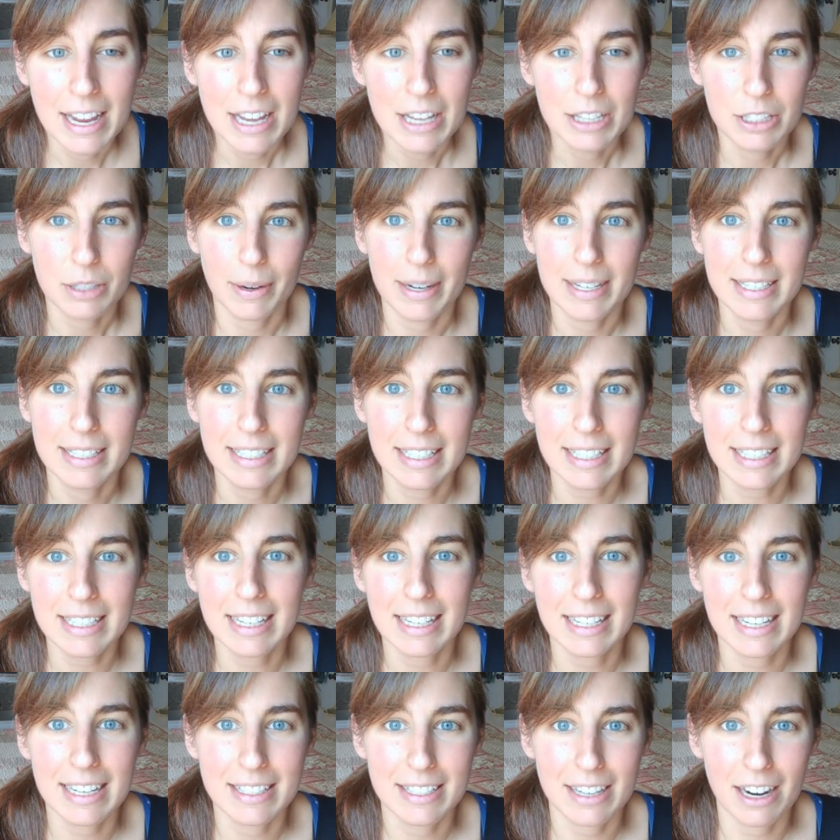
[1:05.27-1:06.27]
So I did
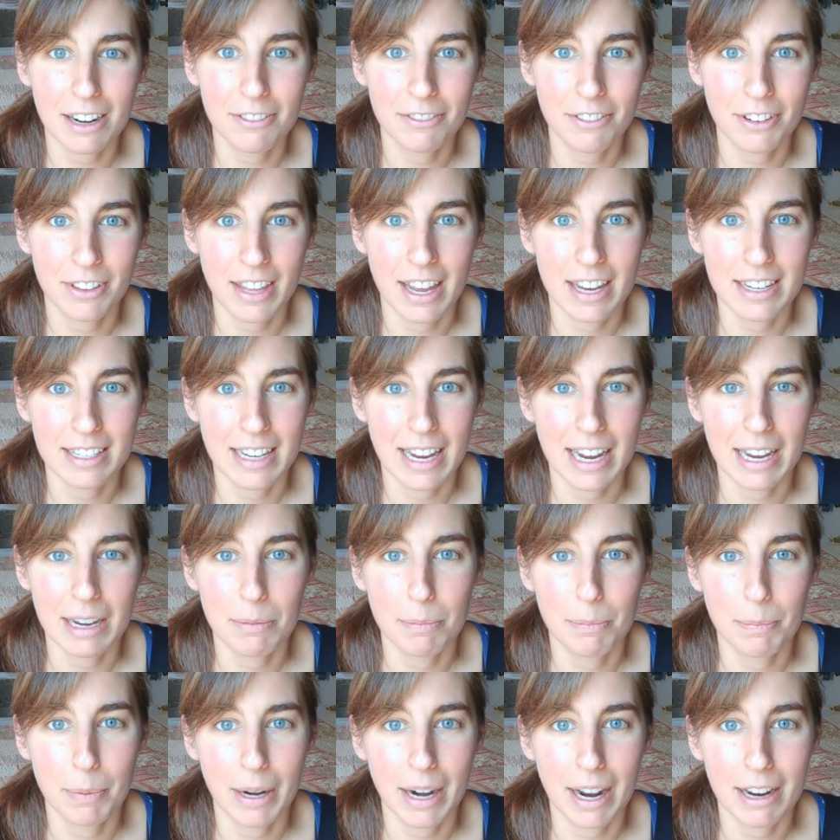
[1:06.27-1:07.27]
get it done for for that day,
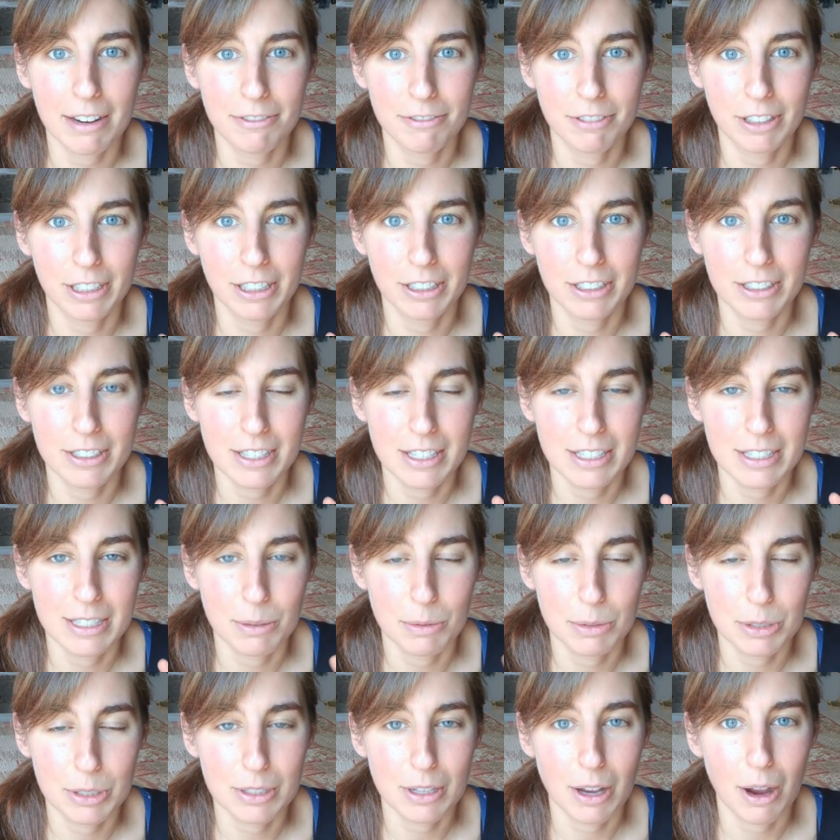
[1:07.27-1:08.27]
but I figured since it
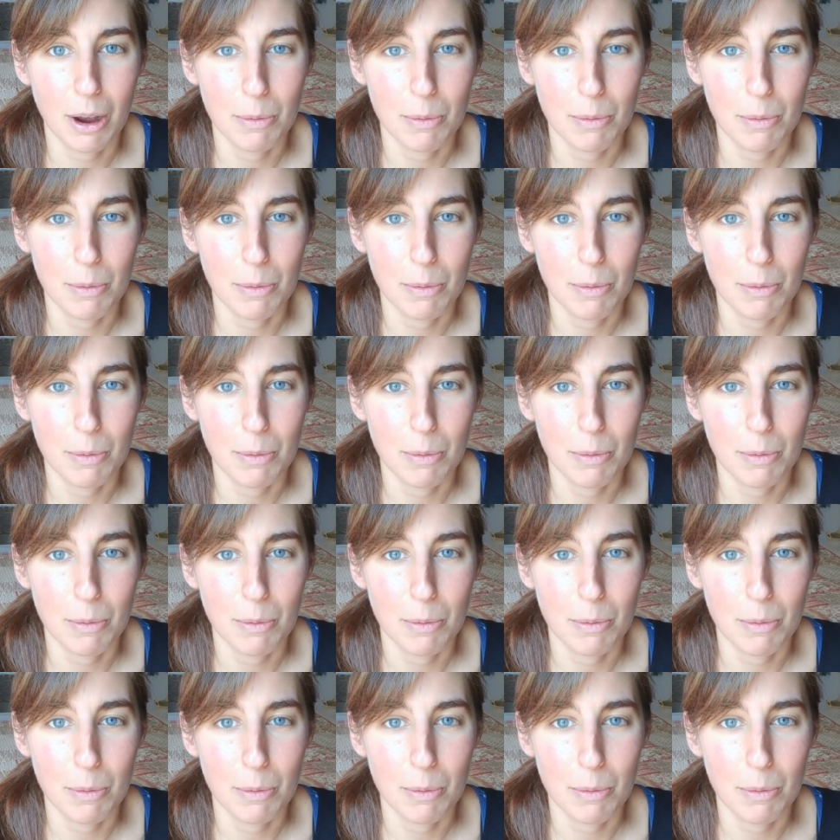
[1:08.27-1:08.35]
was